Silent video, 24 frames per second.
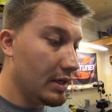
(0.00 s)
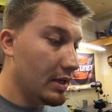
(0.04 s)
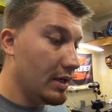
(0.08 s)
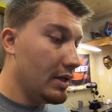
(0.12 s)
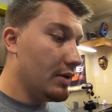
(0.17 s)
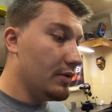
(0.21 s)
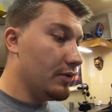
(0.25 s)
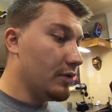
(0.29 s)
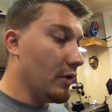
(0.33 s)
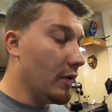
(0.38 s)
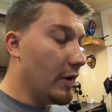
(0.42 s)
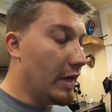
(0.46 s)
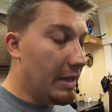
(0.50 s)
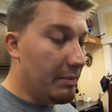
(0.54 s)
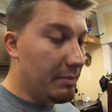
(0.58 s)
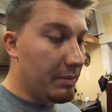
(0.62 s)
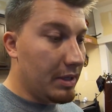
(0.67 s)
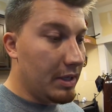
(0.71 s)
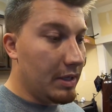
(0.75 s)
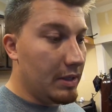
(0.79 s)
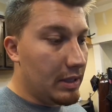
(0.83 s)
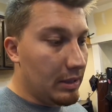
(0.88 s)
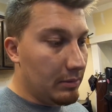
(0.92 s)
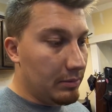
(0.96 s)
So I am
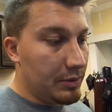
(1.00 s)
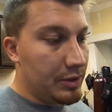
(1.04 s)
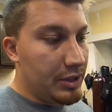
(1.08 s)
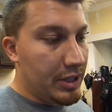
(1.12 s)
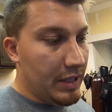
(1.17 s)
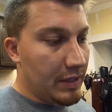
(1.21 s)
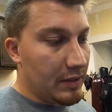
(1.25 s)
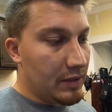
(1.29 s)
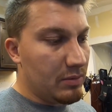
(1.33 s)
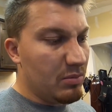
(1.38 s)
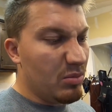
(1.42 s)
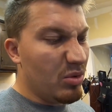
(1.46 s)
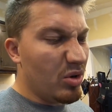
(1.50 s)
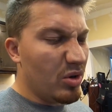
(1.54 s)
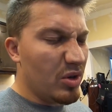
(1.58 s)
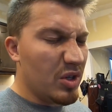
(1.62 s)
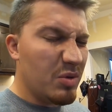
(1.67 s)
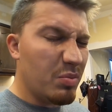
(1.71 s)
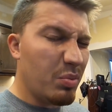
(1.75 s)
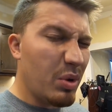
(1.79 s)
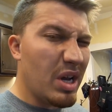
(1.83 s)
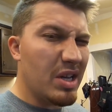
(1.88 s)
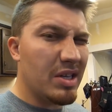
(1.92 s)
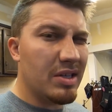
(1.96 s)
gonna double check it some more and
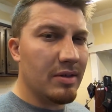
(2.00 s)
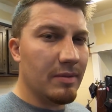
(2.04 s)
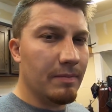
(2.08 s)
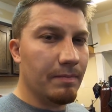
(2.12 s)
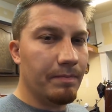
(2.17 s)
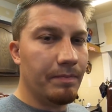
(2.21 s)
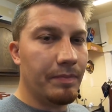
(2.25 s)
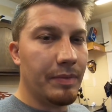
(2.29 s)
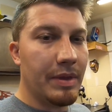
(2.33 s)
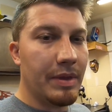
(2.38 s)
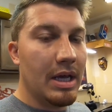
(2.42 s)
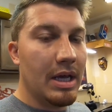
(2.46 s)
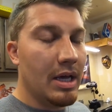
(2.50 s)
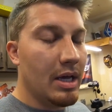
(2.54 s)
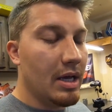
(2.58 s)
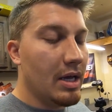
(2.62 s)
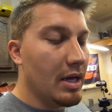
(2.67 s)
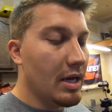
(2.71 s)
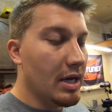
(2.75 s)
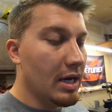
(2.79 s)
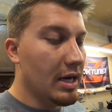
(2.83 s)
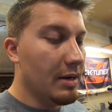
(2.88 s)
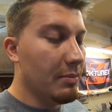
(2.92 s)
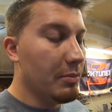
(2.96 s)
spray some
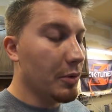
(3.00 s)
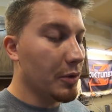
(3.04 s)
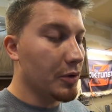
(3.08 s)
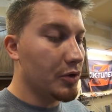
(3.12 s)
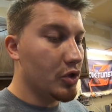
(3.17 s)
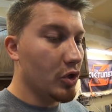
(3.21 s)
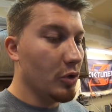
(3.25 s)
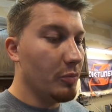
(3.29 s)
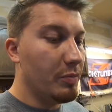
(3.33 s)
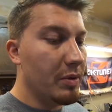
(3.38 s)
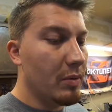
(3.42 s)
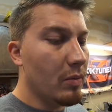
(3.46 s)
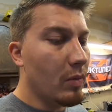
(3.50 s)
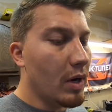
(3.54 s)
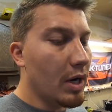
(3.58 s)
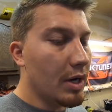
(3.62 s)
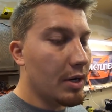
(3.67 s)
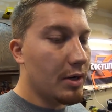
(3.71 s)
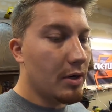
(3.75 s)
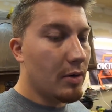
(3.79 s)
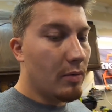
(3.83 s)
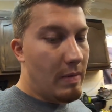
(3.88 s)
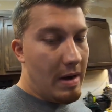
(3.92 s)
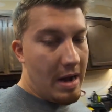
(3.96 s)
more soapy water
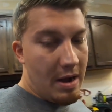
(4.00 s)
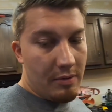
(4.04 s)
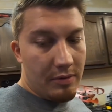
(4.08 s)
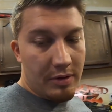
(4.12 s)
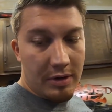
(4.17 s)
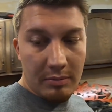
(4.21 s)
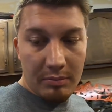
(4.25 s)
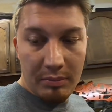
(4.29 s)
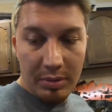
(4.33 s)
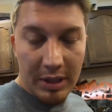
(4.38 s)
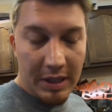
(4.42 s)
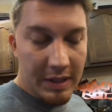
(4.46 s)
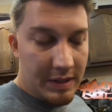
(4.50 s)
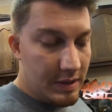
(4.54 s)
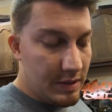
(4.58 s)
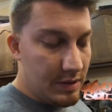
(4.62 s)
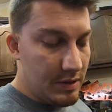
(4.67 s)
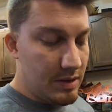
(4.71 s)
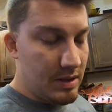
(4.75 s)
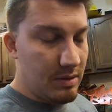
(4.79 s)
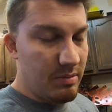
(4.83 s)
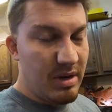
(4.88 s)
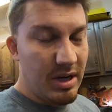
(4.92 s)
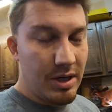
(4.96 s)
around in places just
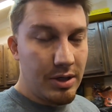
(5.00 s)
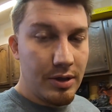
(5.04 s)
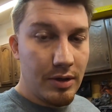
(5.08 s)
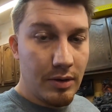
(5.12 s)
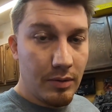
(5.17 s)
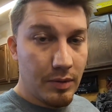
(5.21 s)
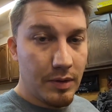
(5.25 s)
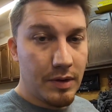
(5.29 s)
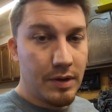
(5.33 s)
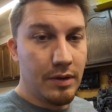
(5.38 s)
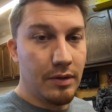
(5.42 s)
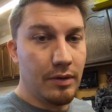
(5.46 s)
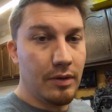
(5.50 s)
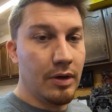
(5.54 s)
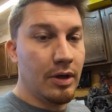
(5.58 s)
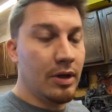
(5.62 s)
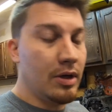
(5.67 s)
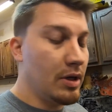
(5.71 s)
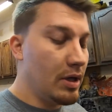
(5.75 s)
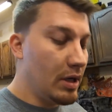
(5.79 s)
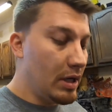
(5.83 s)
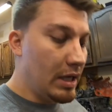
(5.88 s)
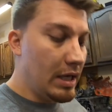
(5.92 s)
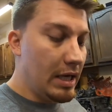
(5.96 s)
to make sure we're still
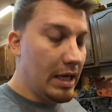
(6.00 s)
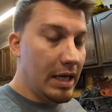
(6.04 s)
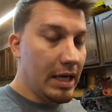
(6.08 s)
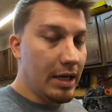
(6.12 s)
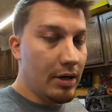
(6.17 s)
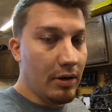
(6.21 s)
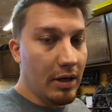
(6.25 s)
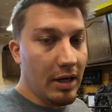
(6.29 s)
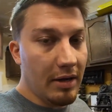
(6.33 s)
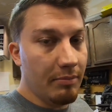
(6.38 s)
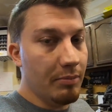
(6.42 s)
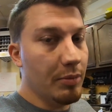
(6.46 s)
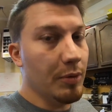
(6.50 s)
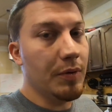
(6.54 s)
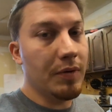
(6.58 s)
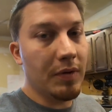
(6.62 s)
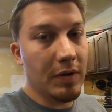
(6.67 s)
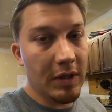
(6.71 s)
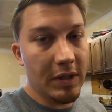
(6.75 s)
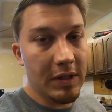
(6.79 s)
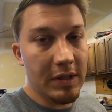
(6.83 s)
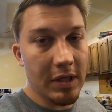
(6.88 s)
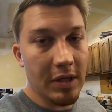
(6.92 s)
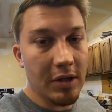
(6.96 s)
good and don't have boost
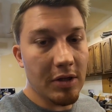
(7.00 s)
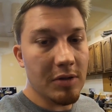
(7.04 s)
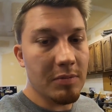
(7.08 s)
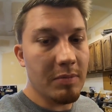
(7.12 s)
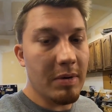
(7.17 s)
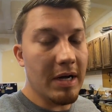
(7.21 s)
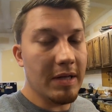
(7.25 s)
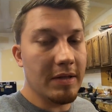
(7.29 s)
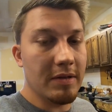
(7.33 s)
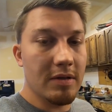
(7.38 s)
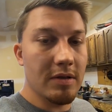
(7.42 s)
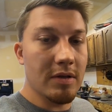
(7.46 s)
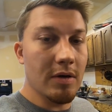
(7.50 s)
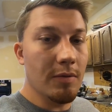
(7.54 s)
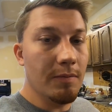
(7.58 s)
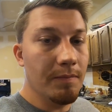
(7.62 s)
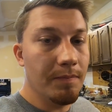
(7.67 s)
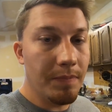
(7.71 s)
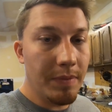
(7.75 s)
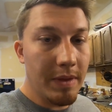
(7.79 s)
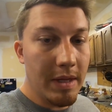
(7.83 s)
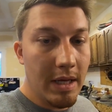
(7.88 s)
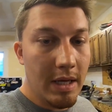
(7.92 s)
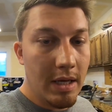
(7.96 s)
leaks in other spots. So
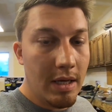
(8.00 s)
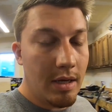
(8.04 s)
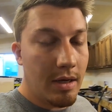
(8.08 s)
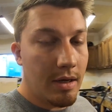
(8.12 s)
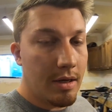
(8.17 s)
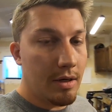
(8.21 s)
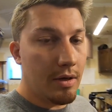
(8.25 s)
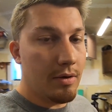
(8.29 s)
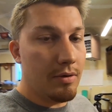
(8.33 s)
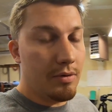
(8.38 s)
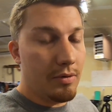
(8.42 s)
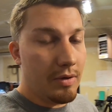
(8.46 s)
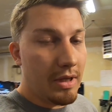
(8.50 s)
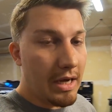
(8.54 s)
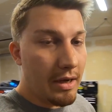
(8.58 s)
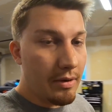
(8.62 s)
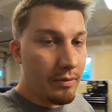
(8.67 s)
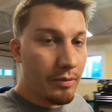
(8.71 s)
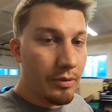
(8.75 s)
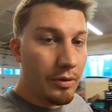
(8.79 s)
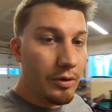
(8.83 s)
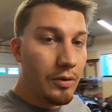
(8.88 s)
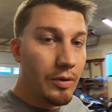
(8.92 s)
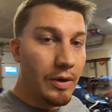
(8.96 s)
gonna go do that
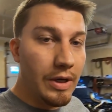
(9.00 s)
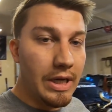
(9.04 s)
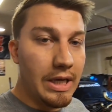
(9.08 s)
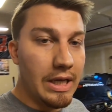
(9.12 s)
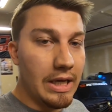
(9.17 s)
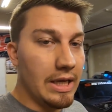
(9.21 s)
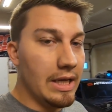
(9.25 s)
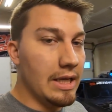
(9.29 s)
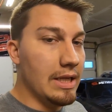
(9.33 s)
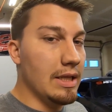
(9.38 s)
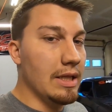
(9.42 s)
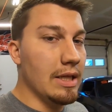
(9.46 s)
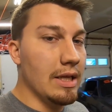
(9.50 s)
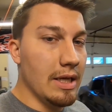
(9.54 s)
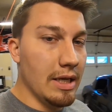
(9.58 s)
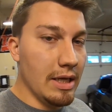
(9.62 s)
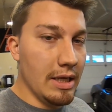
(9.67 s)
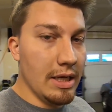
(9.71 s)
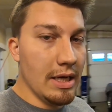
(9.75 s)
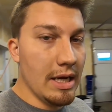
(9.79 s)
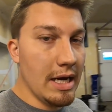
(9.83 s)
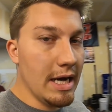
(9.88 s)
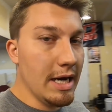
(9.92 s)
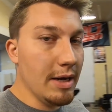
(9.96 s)
real quick, and
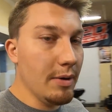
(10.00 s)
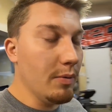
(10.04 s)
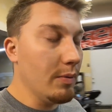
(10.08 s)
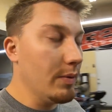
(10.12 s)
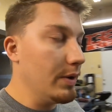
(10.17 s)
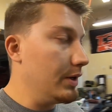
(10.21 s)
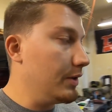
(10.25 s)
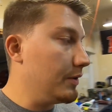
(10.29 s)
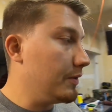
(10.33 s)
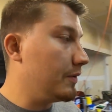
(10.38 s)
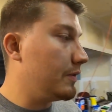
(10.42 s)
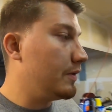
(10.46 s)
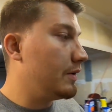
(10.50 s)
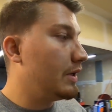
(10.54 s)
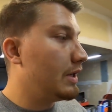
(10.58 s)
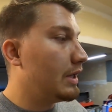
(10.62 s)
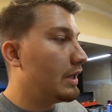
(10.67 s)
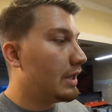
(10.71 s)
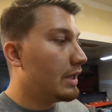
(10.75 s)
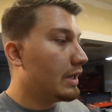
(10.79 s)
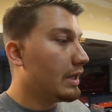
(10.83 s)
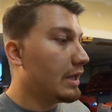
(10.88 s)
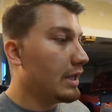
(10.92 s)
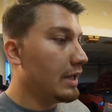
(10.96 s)
then I will
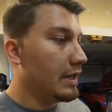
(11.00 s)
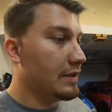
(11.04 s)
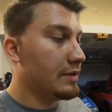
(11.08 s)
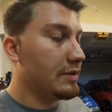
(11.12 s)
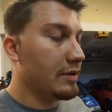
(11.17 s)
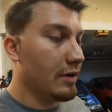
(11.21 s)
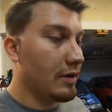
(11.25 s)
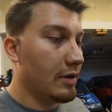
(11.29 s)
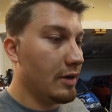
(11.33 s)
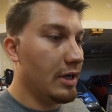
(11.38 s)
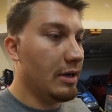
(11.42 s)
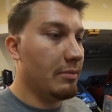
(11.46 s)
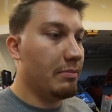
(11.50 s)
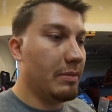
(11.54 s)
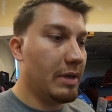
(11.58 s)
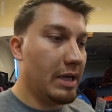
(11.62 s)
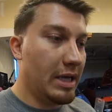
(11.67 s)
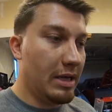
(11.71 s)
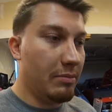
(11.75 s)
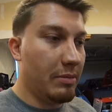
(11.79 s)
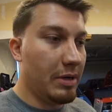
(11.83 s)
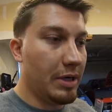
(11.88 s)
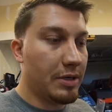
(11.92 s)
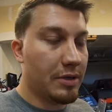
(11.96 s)
get it started up
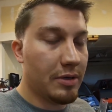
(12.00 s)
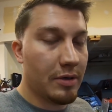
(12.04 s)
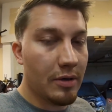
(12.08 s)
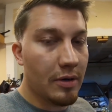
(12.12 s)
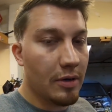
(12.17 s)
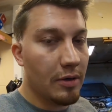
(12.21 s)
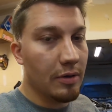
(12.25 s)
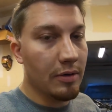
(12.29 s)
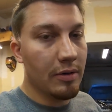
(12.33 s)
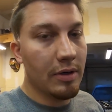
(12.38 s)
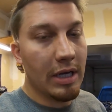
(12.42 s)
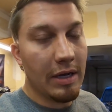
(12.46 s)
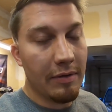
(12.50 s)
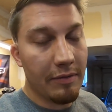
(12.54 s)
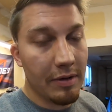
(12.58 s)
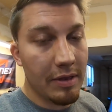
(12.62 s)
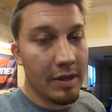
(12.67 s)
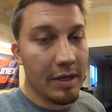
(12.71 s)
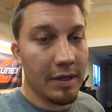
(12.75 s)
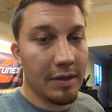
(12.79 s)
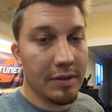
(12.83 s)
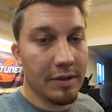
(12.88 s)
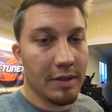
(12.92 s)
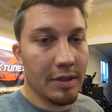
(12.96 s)
and make sure
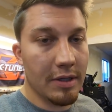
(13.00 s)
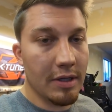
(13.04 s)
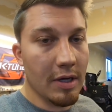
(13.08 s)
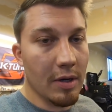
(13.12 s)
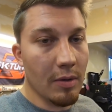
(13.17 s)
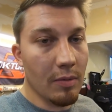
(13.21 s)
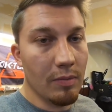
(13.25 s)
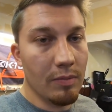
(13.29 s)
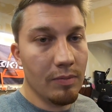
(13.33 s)
everything is good to go.